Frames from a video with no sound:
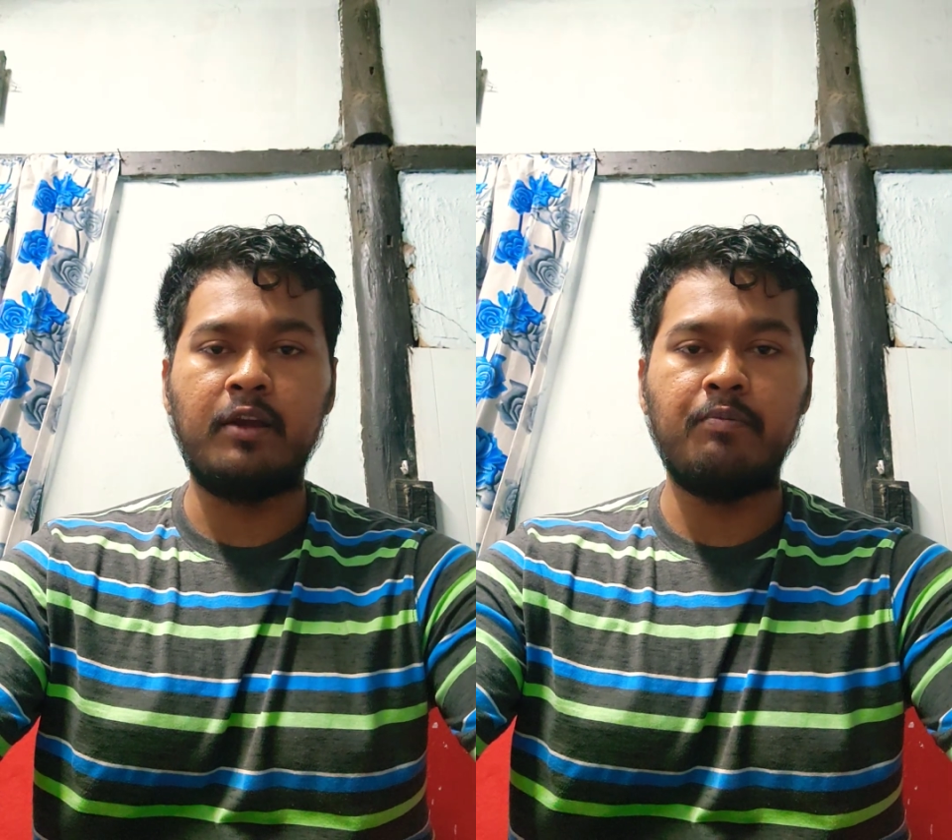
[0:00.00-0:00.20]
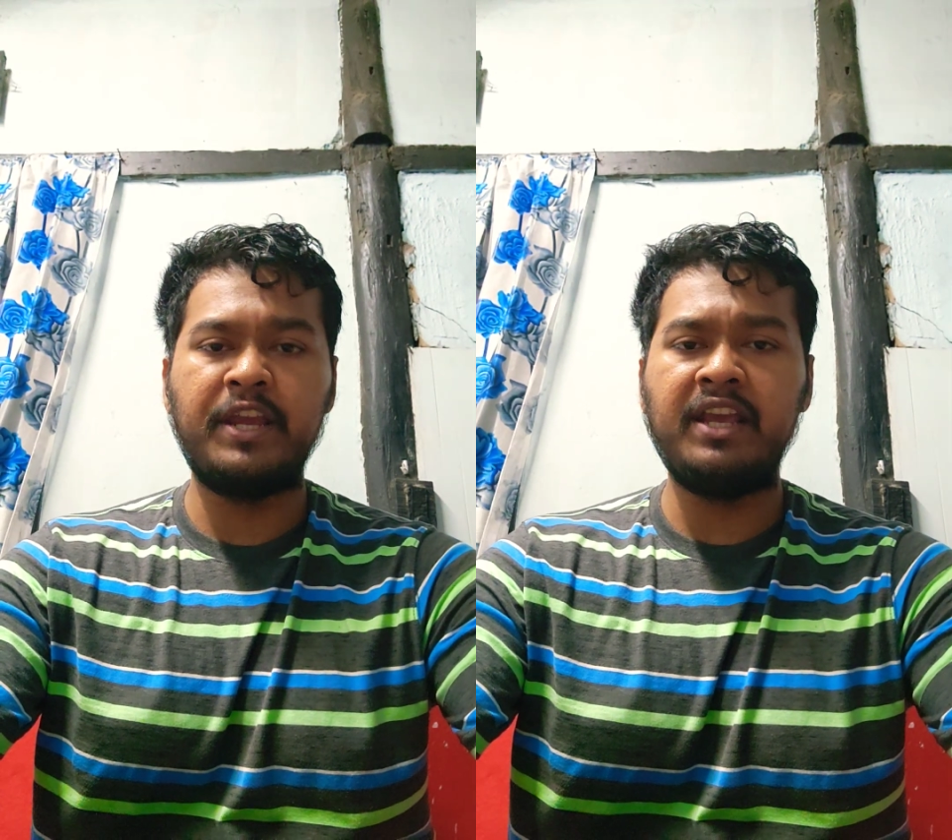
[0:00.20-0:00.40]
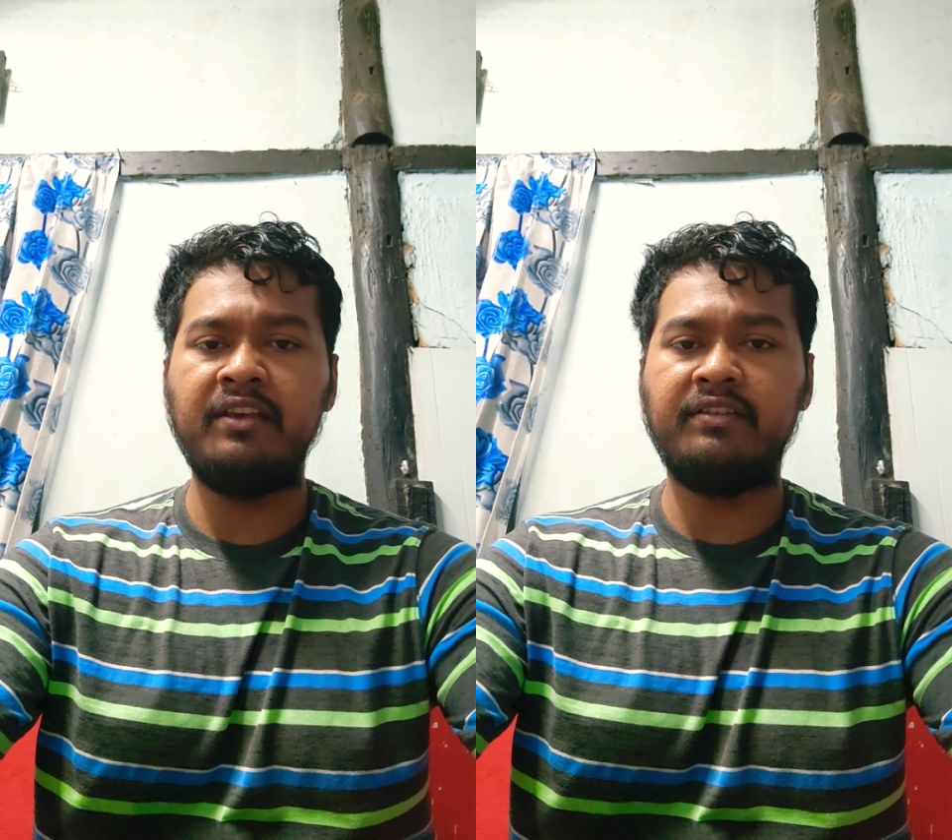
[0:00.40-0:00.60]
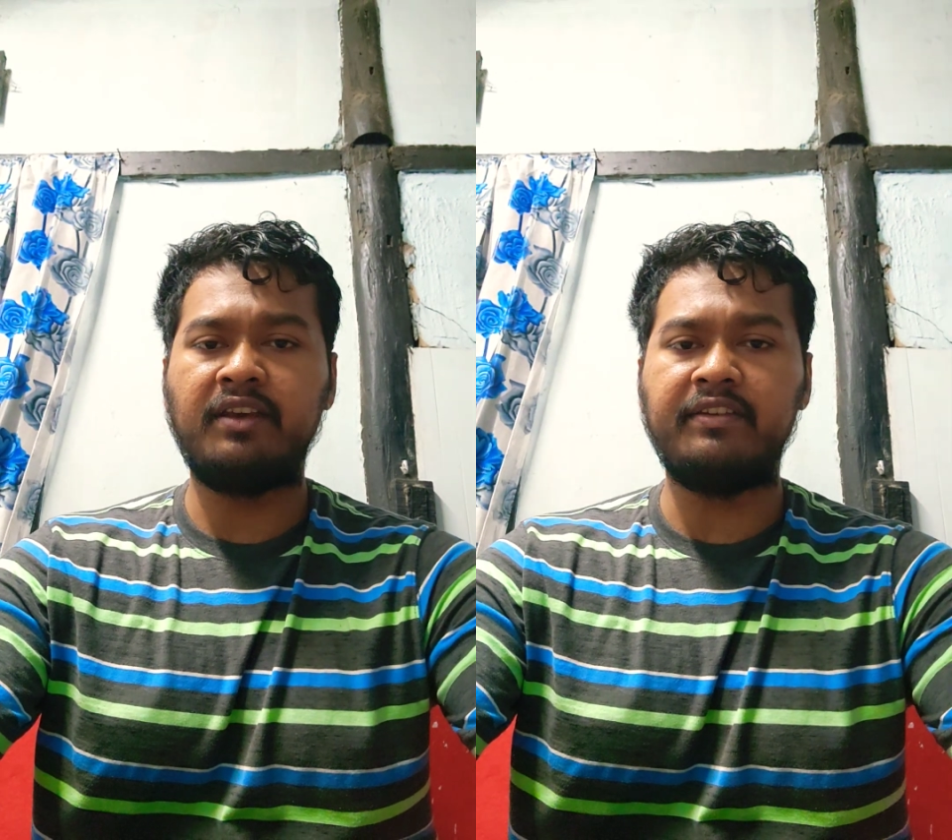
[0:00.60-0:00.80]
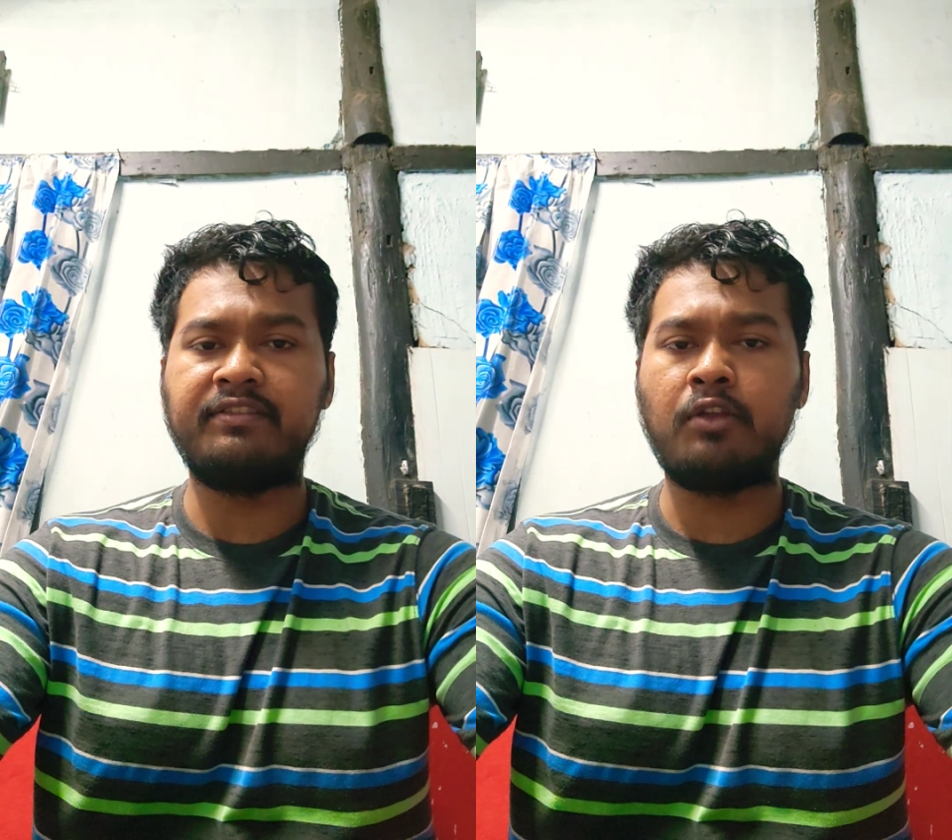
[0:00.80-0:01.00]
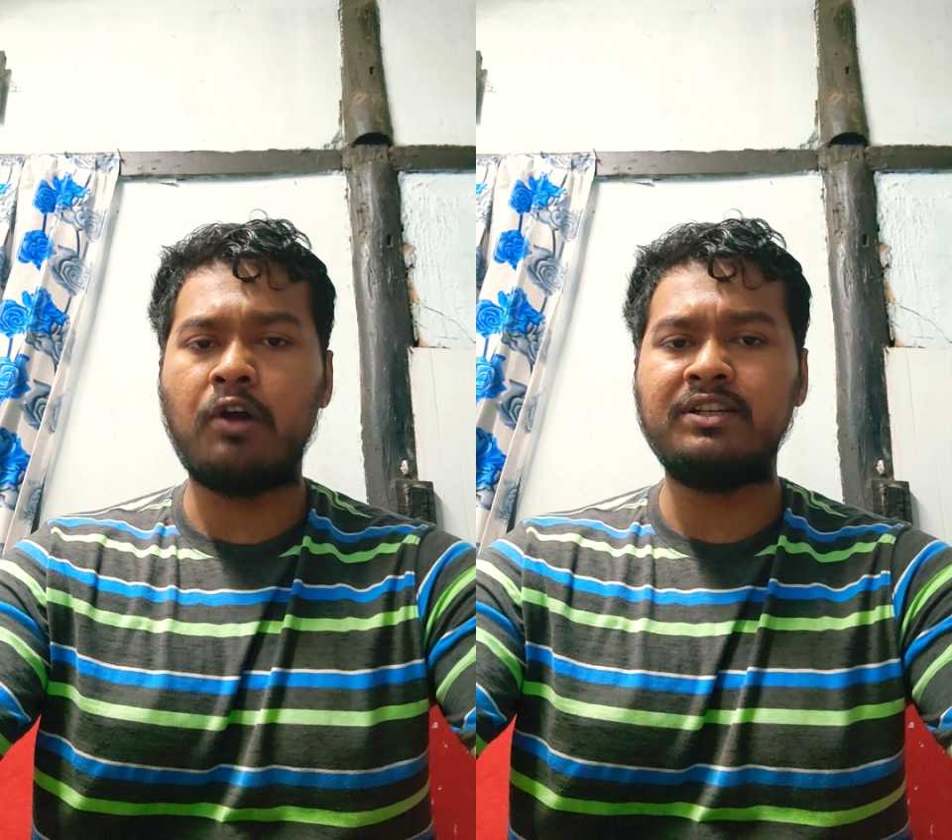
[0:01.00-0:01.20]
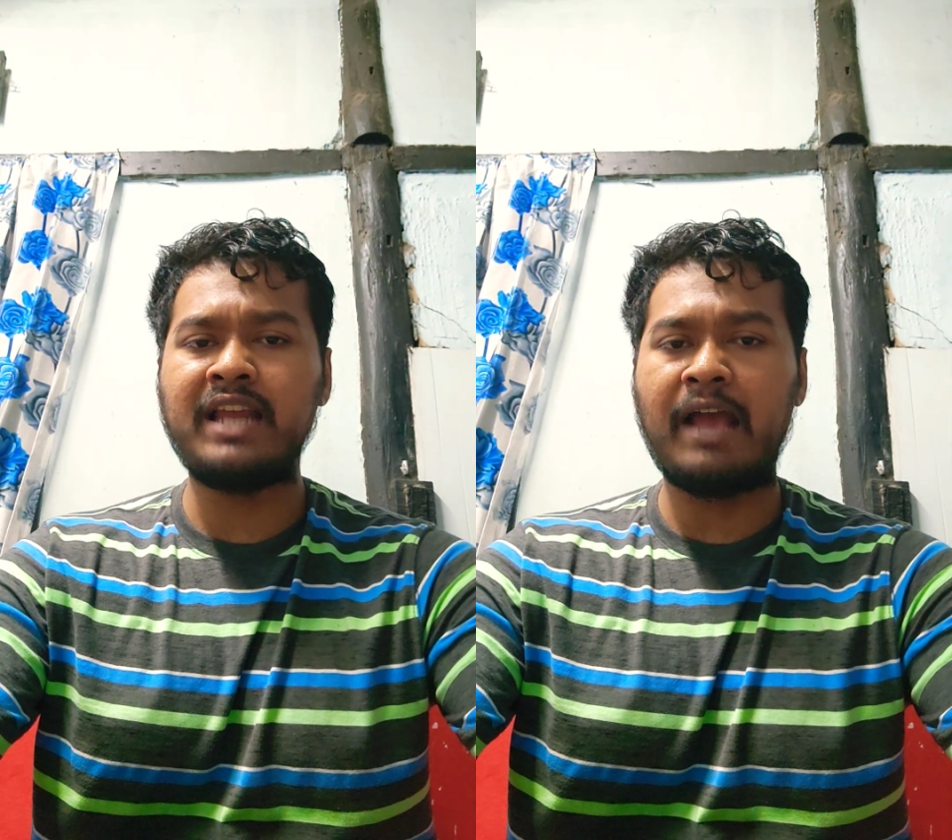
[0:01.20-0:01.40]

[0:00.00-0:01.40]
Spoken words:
"Peace is not an